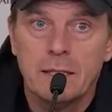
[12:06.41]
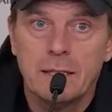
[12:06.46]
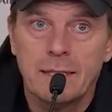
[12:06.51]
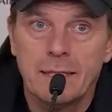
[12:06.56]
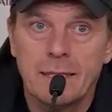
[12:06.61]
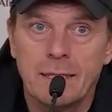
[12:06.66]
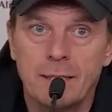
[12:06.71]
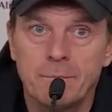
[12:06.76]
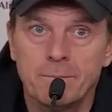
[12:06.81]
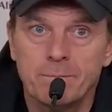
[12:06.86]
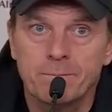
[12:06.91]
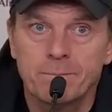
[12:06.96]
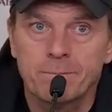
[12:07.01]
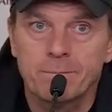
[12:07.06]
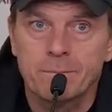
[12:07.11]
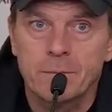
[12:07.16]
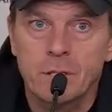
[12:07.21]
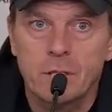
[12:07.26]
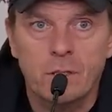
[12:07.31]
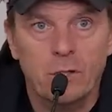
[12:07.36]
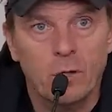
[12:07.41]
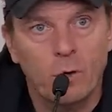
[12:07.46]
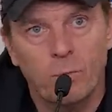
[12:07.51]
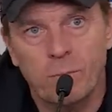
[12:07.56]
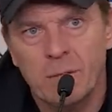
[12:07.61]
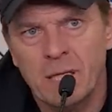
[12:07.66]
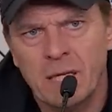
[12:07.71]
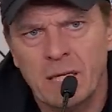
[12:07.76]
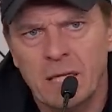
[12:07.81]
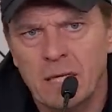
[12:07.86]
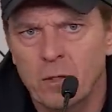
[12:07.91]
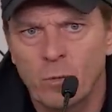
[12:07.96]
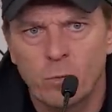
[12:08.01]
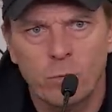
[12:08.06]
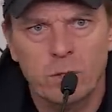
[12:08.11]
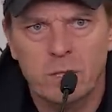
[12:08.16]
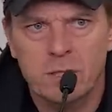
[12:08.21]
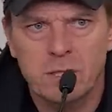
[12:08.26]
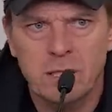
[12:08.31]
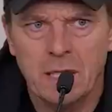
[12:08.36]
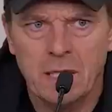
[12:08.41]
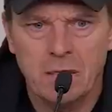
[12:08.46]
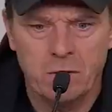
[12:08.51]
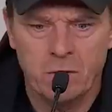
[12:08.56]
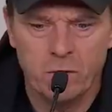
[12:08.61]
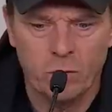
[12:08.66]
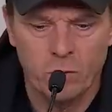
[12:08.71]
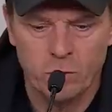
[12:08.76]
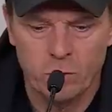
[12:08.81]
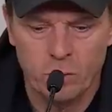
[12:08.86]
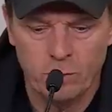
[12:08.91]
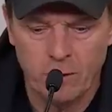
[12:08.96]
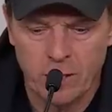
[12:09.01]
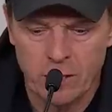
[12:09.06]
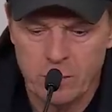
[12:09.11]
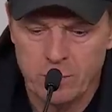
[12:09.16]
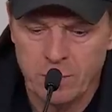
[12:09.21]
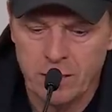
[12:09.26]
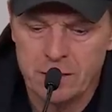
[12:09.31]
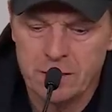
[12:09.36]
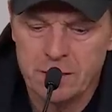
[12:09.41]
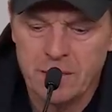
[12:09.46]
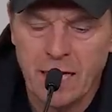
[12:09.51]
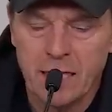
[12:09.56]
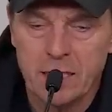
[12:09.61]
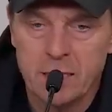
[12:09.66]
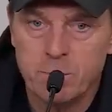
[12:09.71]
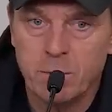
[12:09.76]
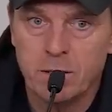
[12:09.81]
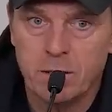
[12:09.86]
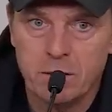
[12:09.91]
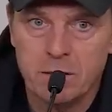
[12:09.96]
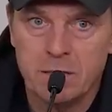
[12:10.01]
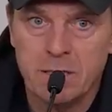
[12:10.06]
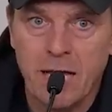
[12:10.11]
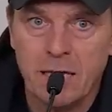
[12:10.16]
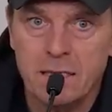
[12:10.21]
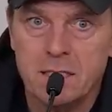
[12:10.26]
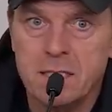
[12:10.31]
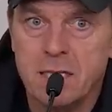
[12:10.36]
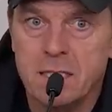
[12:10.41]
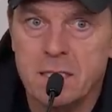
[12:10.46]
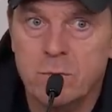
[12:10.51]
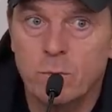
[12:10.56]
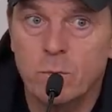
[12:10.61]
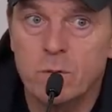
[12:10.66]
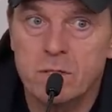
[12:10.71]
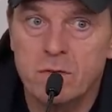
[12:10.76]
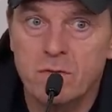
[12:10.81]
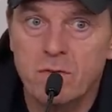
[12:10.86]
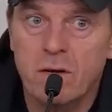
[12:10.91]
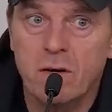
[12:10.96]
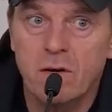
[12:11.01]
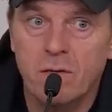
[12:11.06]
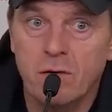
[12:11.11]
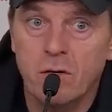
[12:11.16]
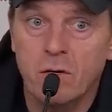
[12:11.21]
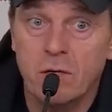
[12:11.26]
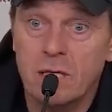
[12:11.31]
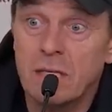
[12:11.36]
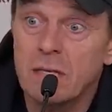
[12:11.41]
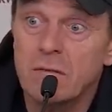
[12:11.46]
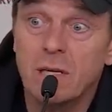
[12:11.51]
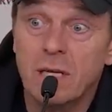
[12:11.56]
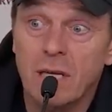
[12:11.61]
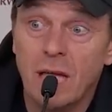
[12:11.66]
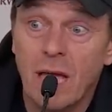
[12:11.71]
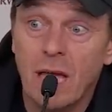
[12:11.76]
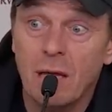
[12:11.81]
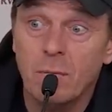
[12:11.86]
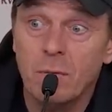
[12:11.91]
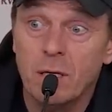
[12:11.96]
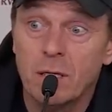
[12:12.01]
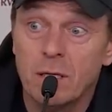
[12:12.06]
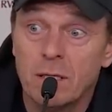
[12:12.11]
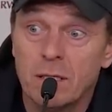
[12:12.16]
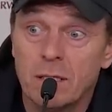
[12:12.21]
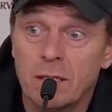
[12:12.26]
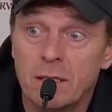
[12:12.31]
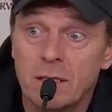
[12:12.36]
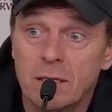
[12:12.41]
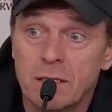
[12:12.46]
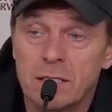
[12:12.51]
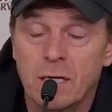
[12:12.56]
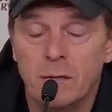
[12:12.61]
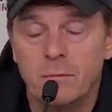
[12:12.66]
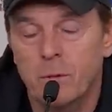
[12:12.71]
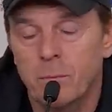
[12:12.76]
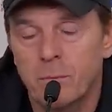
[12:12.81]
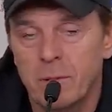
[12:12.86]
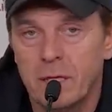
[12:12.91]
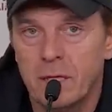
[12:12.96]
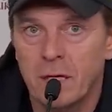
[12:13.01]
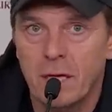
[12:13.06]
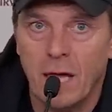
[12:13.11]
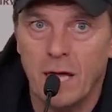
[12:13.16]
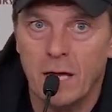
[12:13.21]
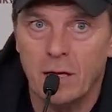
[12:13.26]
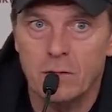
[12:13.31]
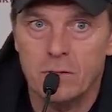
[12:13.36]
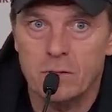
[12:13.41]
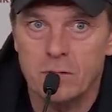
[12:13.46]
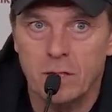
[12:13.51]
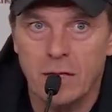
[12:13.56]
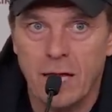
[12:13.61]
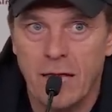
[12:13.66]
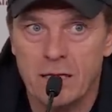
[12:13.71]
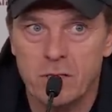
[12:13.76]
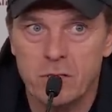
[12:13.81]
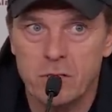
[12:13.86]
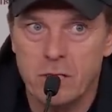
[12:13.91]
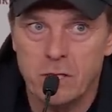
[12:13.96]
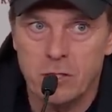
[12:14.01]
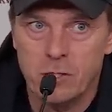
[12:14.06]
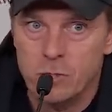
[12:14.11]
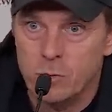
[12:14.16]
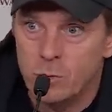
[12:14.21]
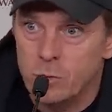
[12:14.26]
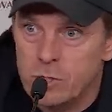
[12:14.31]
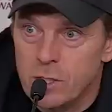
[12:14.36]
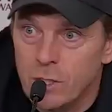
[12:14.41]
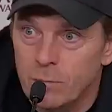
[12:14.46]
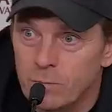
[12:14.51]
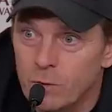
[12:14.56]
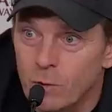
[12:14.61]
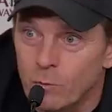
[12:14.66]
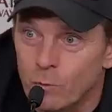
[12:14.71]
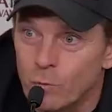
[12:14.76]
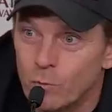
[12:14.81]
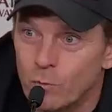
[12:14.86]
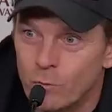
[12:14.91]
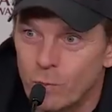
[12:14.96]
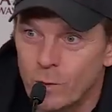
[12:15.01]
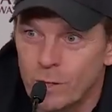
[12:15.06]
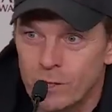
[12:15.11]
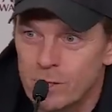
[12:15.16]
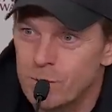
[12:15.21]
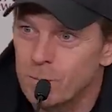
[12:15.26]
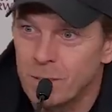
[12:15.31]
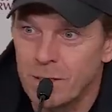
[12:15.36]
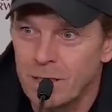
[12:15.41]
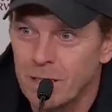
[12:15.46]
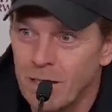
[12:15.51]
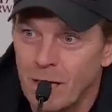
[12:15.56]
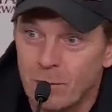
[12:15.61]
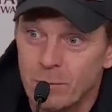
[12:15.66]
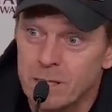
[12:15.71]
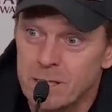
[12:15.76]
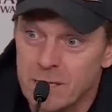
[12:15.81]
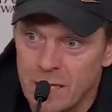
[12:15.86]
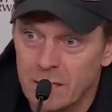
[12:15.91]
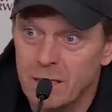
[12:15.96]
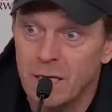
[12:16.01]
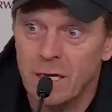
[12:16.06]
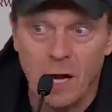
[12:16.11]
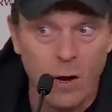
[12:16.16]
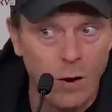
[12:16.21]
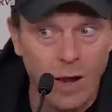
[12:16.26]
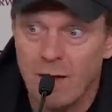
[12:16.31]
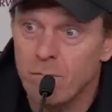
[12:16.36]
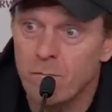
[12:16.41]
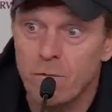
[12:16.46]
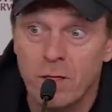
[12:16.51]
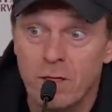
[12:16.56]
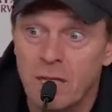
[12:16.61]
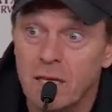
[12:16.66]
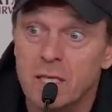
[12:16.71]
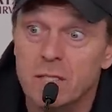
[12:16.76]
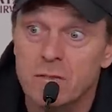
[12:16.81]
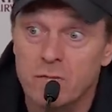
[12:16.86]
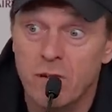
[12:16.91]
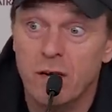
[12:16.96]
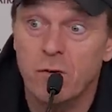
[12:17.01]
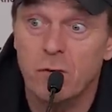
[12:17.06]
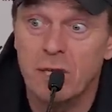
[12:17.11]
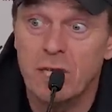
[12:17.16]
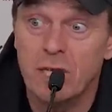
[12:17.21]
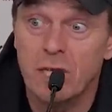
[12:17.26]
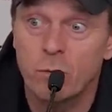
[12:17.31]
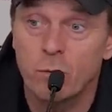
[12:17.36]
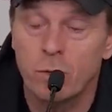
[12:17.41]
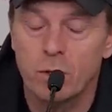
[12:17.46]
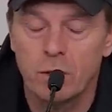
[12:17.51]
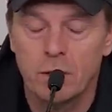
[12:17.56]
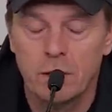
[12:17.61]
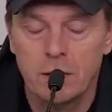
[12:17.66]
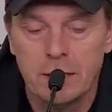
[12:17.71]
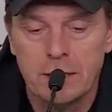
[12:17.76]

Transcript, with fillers: Um, you know me, and I don't want to sit here and talk too much about stats, but the stat says it was a very, very even game, uh, except the PK, because the XG shoots up the roof when it's a PK, but take that out, everything is very equal